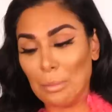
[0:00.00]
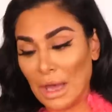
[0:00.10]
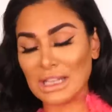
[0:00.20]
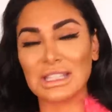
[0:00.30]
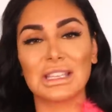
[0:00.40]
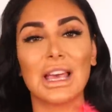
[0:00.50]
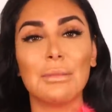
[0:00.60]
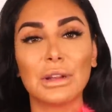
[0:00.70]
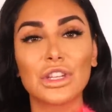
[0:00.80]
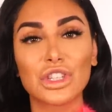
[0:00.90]
But
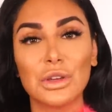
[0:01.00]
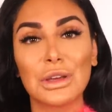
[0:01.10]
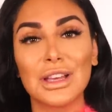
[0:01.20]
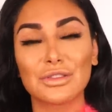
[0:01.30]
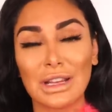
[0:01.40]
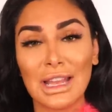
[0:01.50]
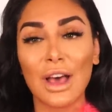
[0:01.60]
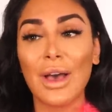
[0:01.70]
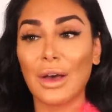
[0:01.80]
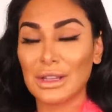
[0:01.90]
I'm gonna show you guys right
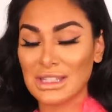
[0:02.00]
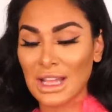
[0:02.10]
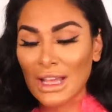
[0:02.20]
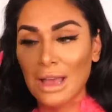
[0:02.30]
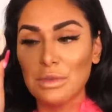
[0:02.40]
now how to set it.